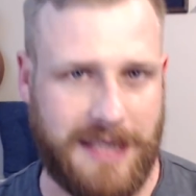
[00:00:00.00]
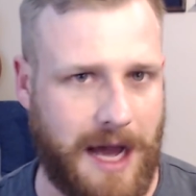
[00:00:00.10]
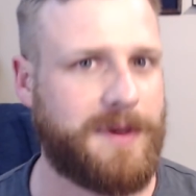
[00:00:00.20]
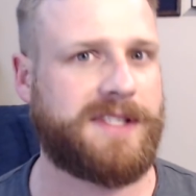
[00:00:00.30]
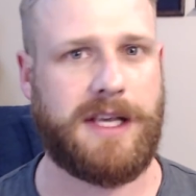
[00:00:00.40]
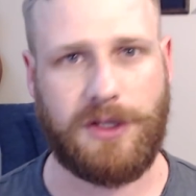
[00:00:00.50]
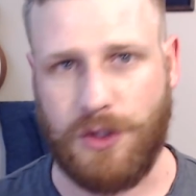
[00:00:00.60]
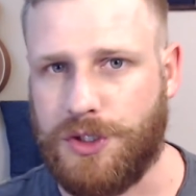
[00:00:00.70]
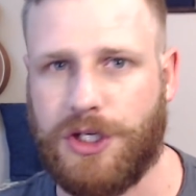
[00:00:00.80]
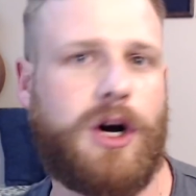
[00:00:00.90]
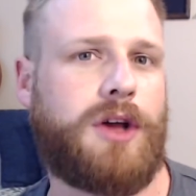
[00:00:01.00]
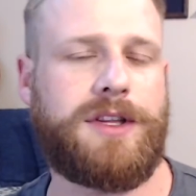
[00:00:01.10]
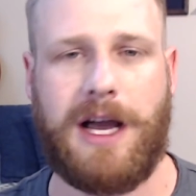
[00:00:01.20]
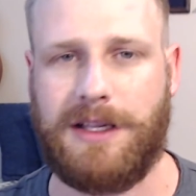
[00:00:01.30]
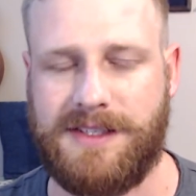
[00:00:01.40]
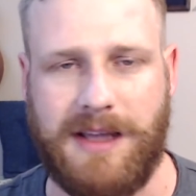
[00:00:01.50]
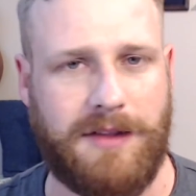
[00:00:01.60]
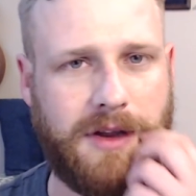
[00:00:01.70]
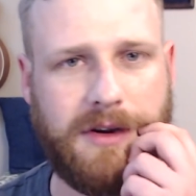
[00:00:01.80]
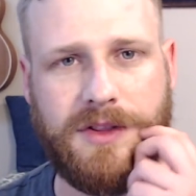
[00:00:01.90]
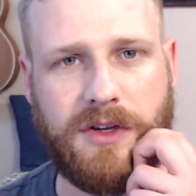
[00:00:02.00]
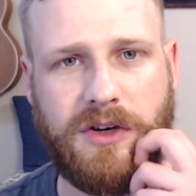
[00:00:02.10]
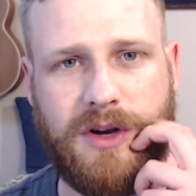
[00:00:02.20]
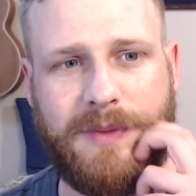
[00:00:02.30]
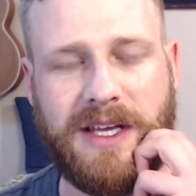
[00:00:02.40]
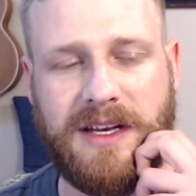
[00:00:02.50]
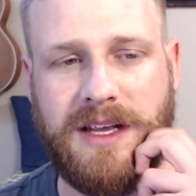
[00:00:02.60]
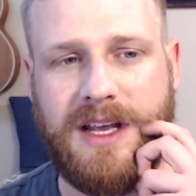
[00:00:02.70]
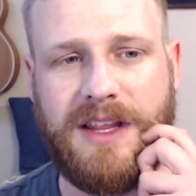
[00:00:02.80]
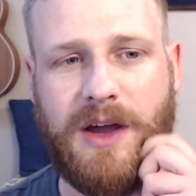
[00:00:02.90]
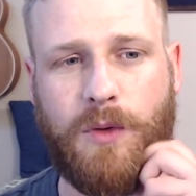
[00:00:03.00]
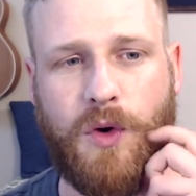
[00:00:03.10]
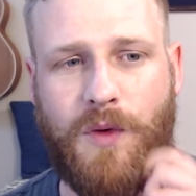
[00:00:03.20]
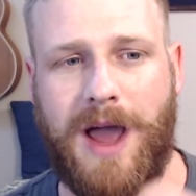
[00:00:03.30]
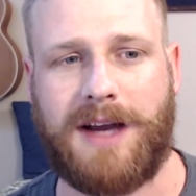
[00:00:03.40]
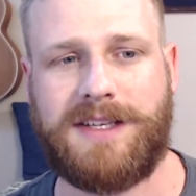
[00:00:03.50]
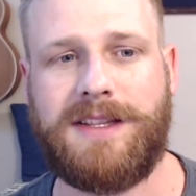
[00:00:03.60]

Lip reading: Thomas, St. Lucia, all the islands down there in the Caribbean that were wrecked,